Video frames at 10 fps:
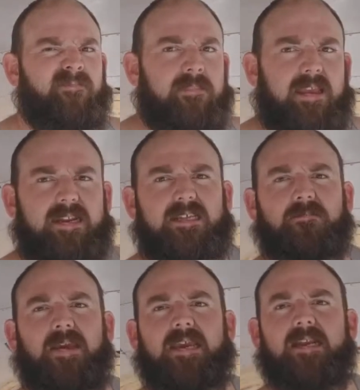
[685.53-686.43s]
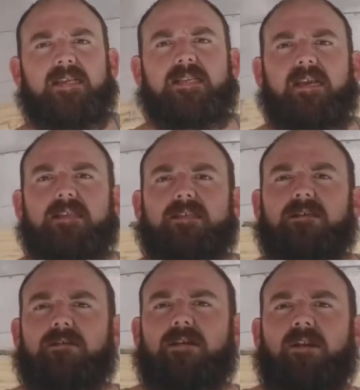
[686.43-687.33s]
That doesn't make any
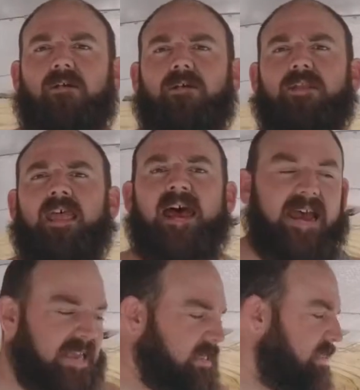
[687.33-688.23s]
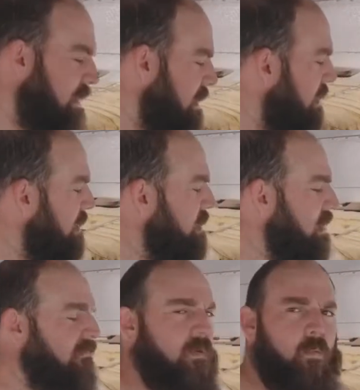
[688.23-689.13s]
sense, you know, unless you
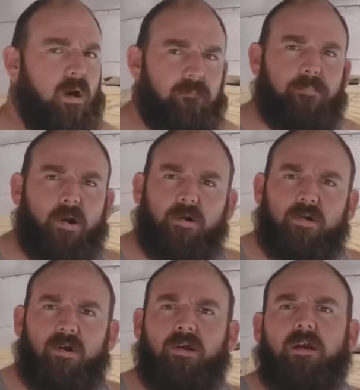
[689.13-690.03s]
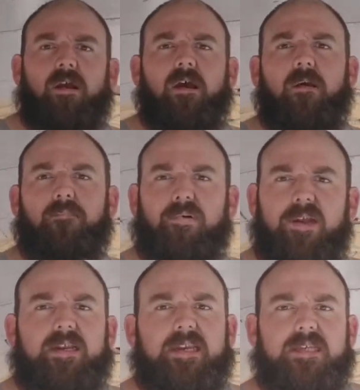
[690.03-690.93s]
have a wood burner, a
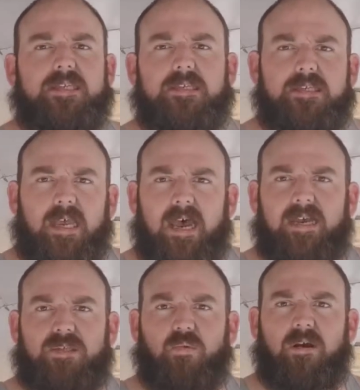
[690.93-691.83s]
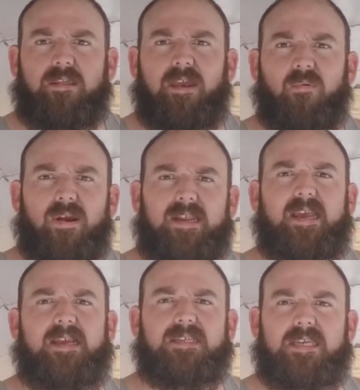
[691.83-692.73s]
pretty decent sized one that
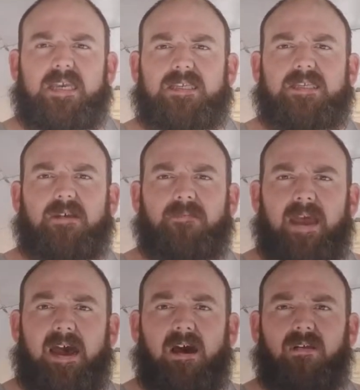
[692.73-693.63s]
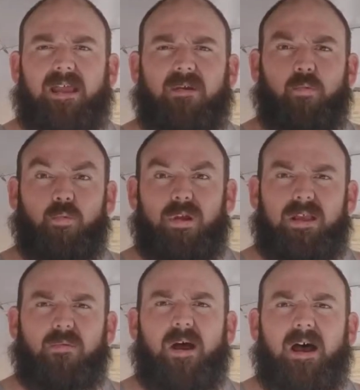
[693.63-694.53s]
radiates heat somehow, like
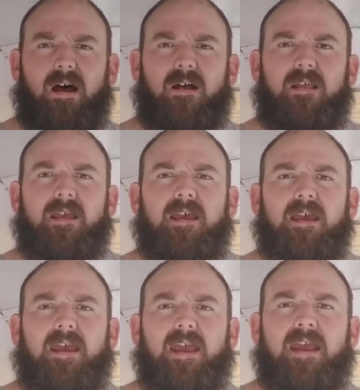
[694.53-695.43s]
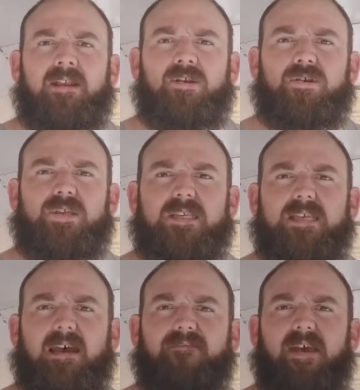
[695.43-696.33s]
really well, and you just
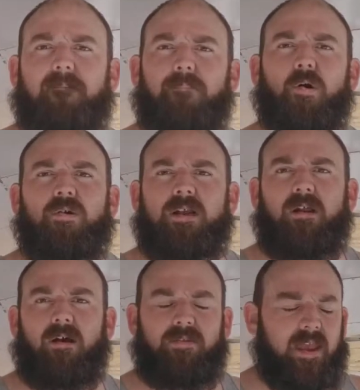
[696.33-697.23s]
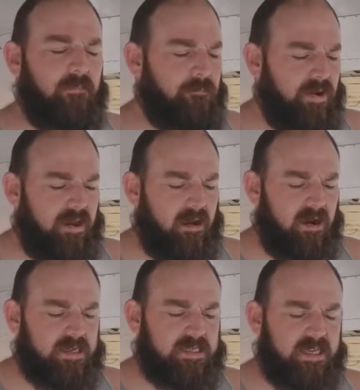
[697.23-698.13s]
have that burning all night. But
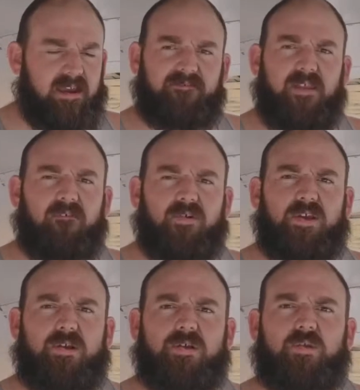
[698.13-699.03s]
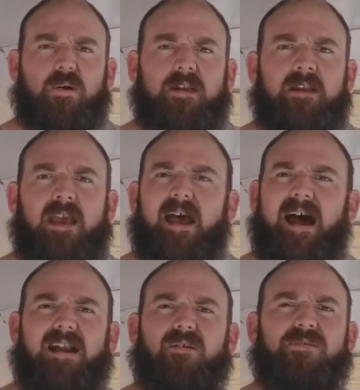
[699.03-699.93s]
honestly, I've never used one.
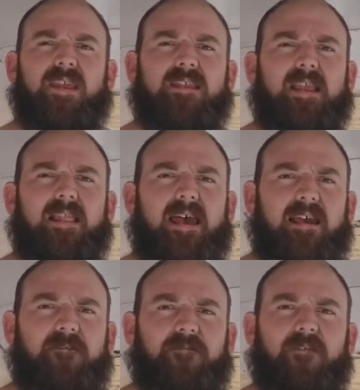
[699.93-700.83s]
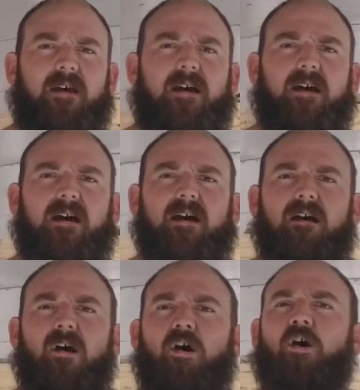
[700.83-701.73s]
I don't think they last
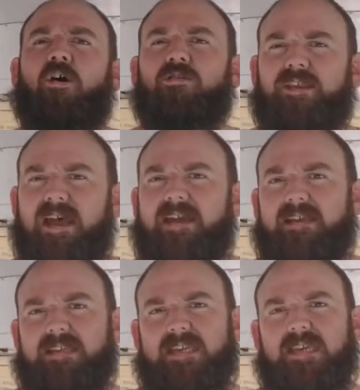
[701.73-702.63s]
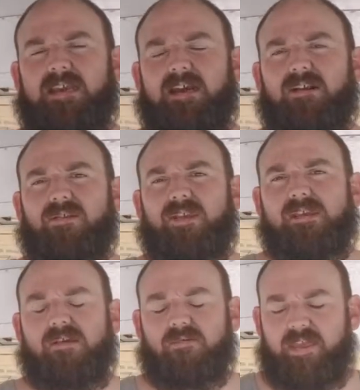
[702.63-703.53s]
all night. I don't think
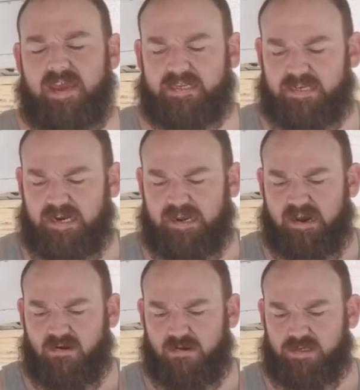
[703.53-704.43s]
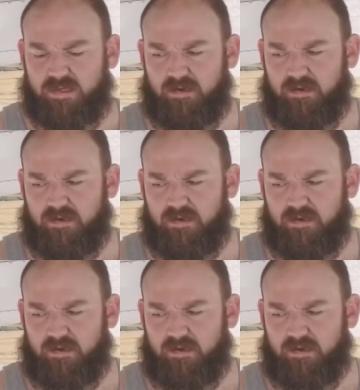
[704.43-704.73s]
they would last 8 hours.